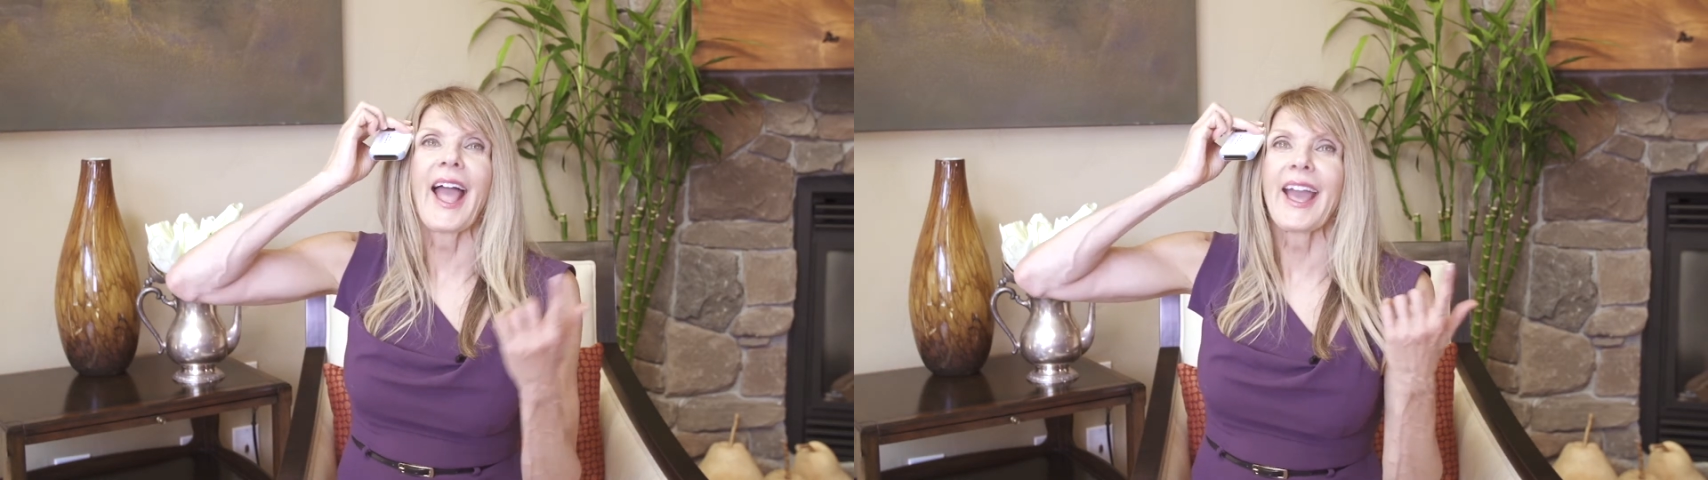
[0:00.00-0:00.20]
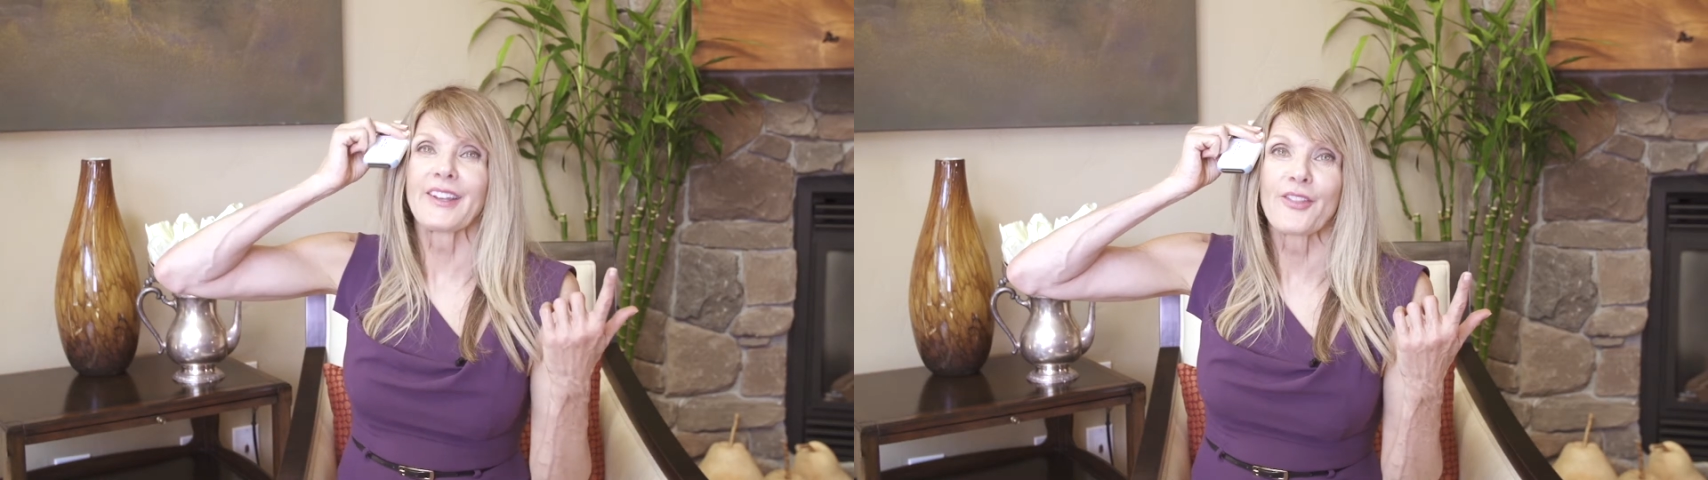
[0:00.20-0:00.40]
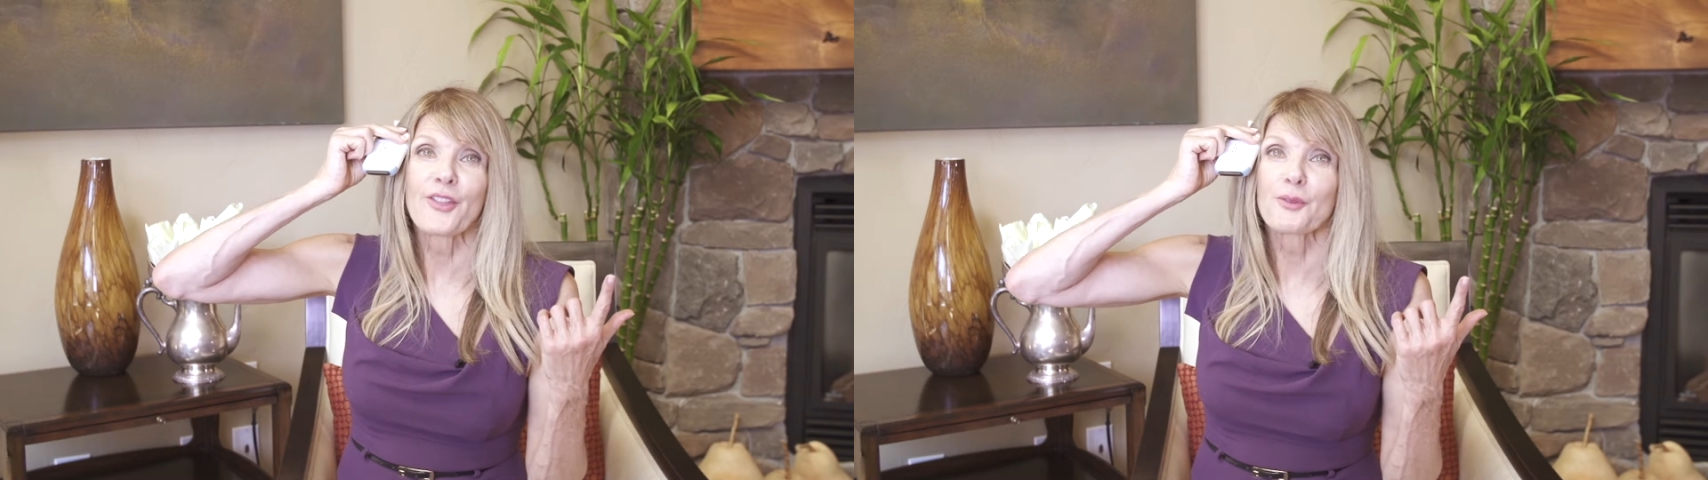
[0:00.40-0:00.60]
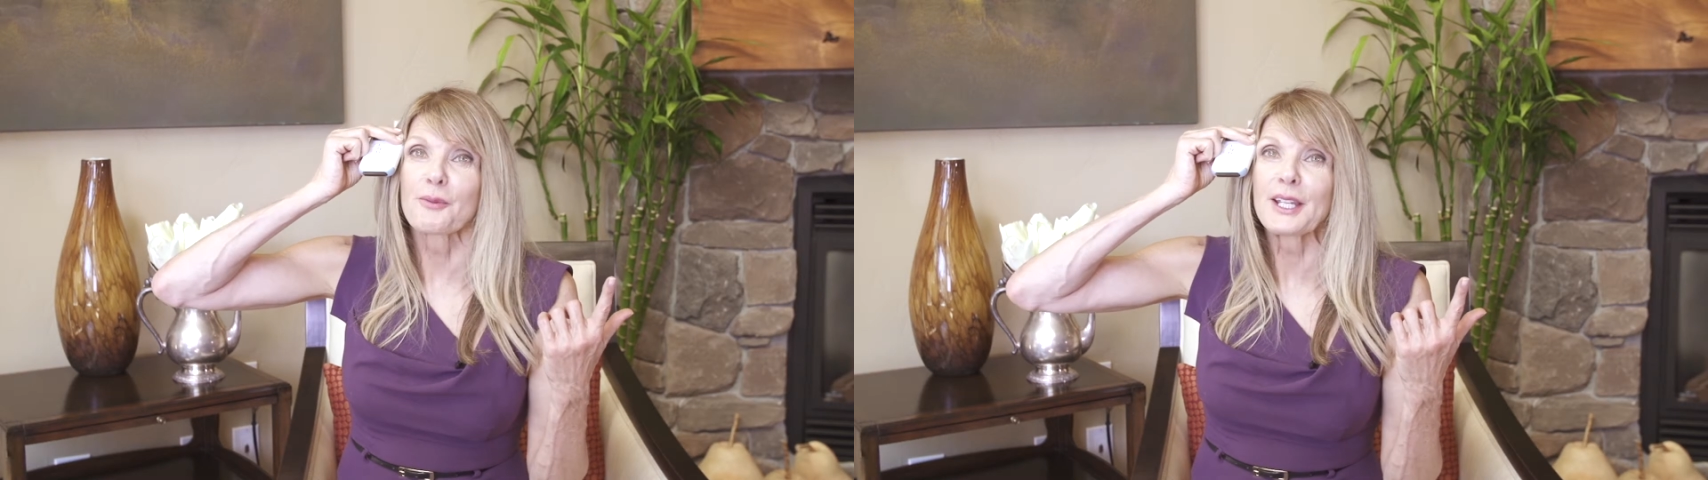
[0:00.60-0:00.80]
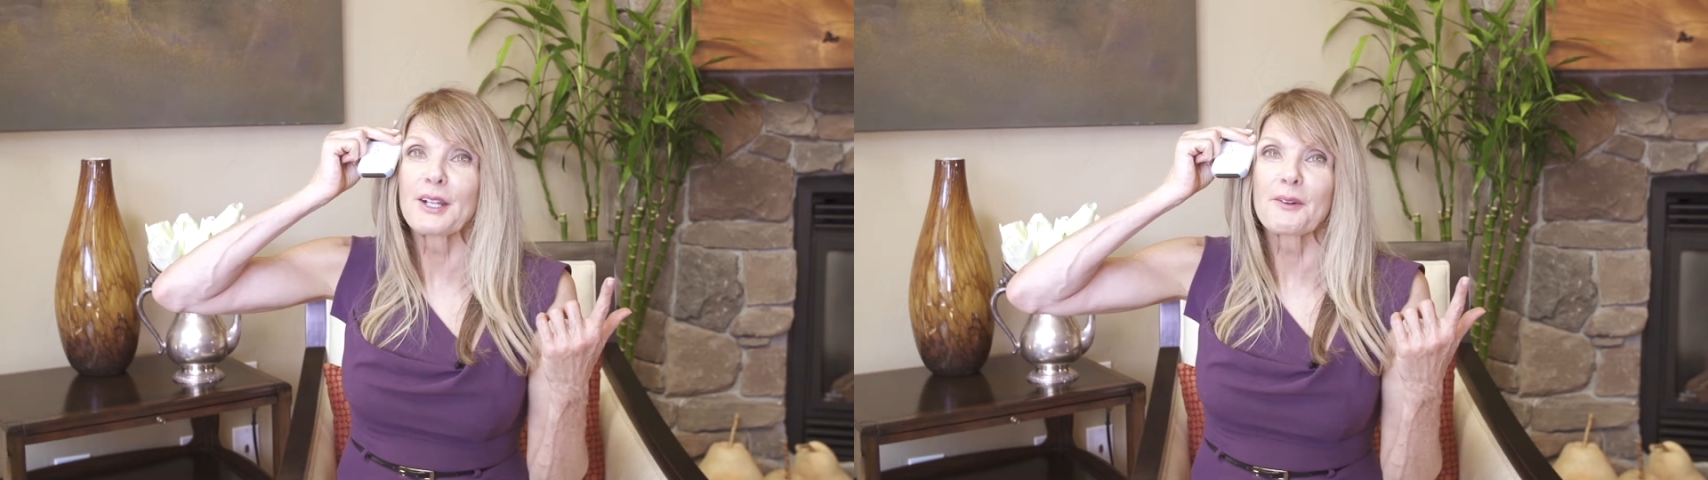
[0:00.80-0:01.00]
and in
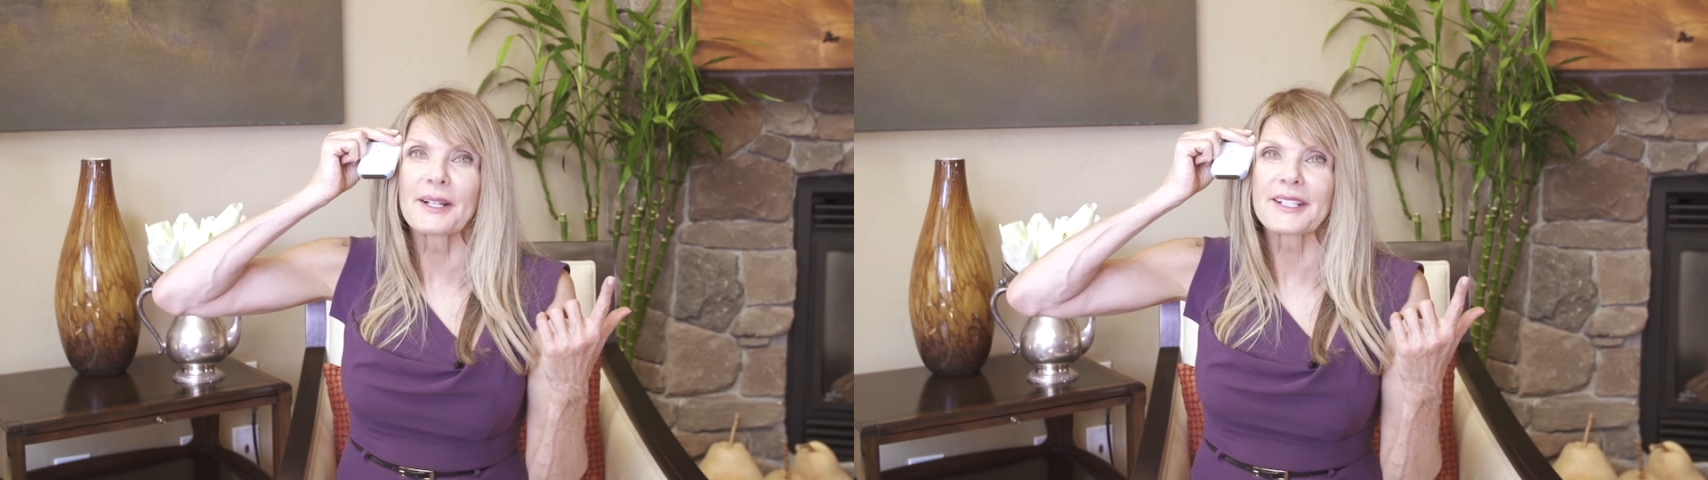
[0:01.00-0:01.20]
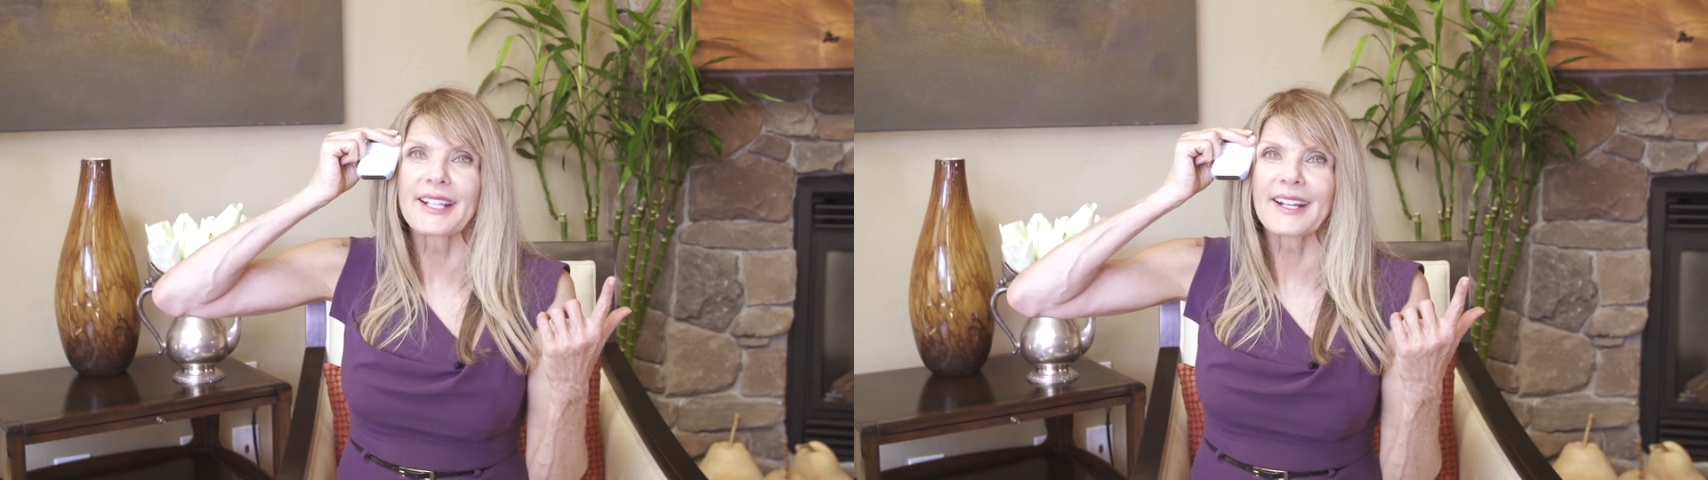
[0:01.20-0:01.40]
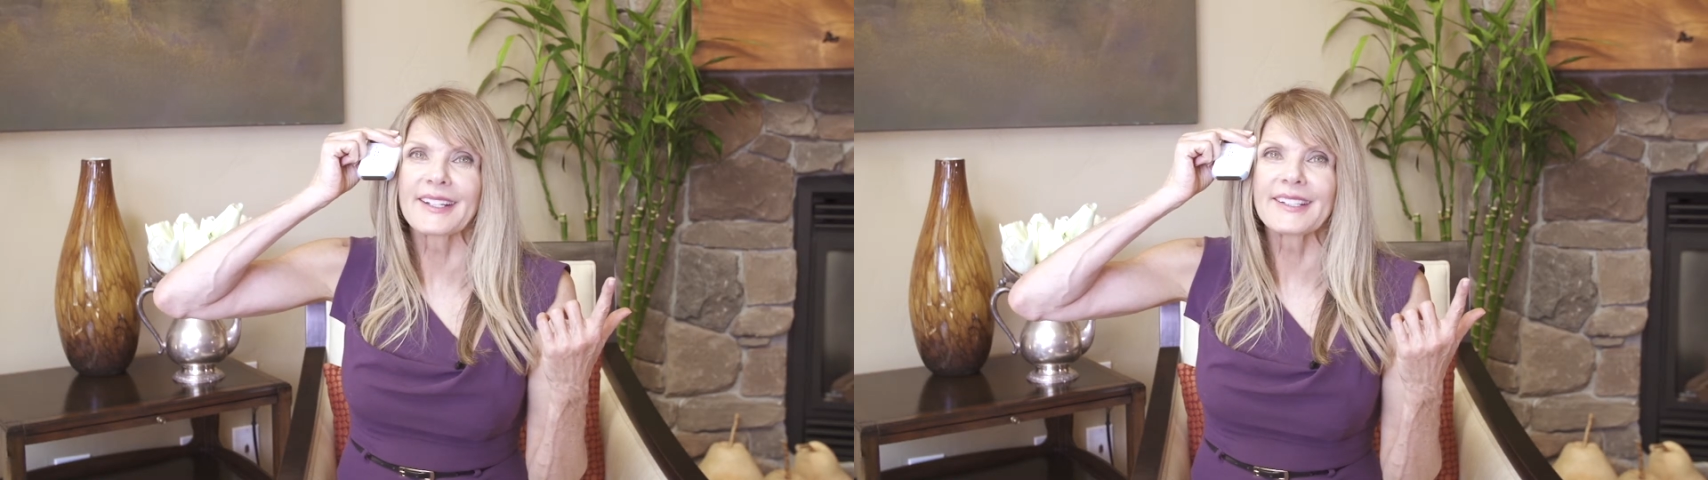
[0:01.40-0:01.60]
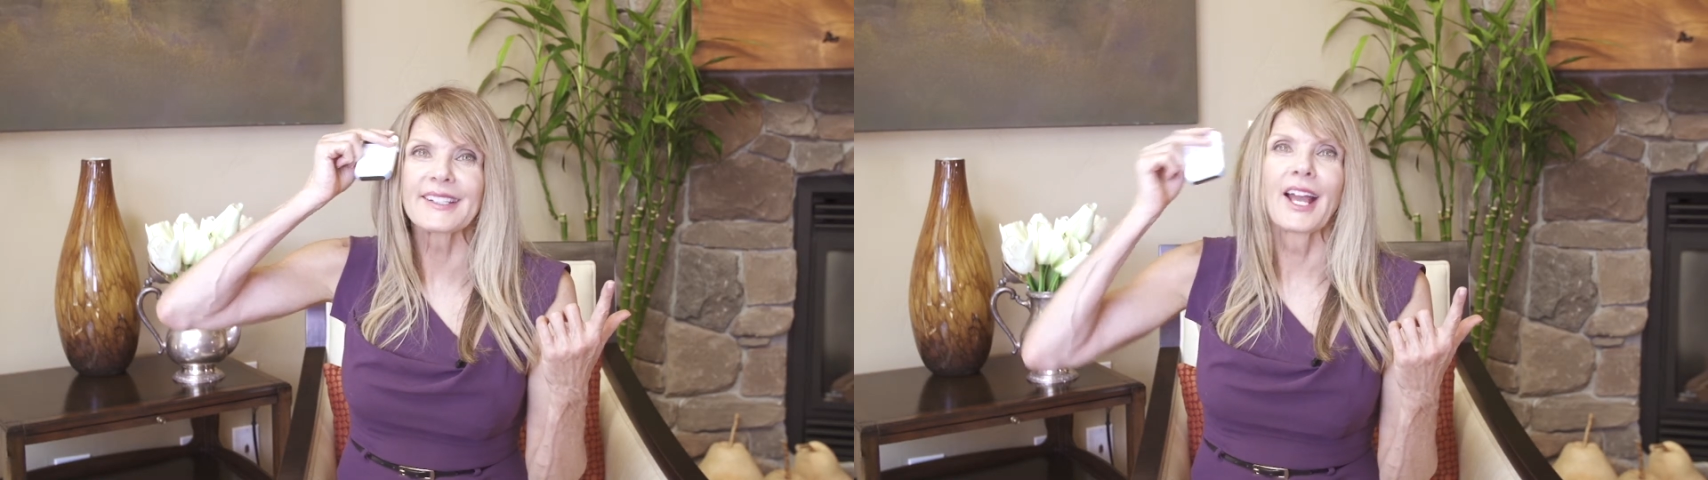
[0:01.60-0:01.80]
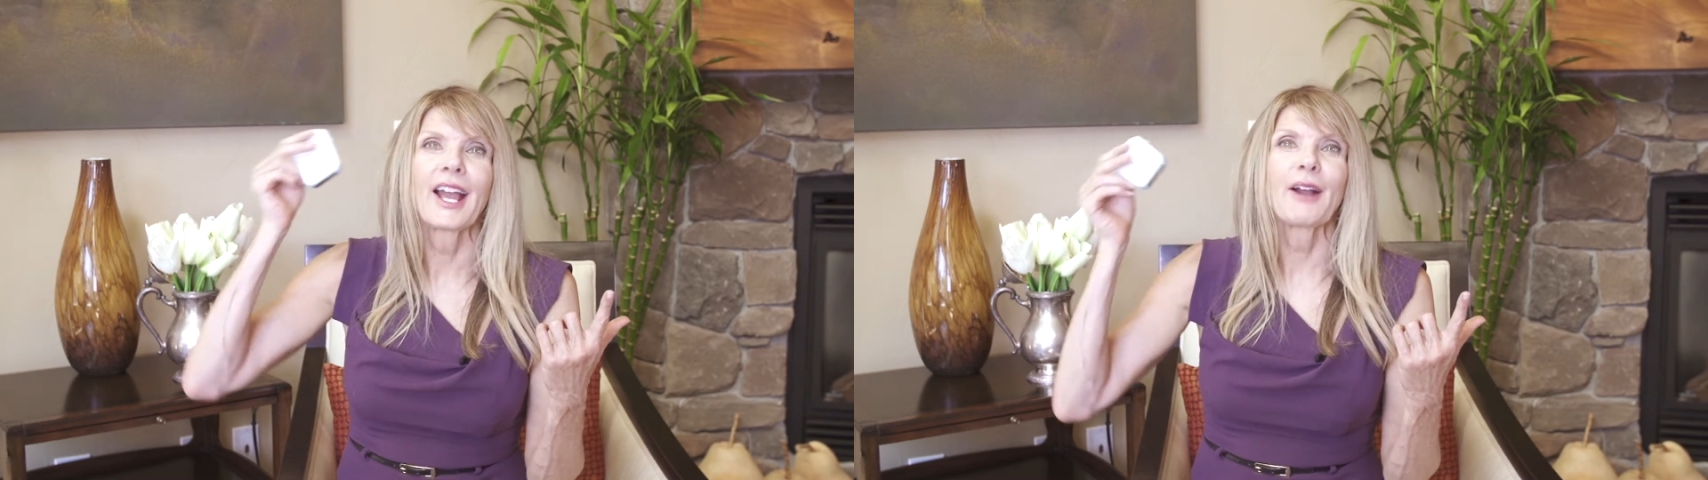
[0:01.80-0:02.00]
3 quick seconds,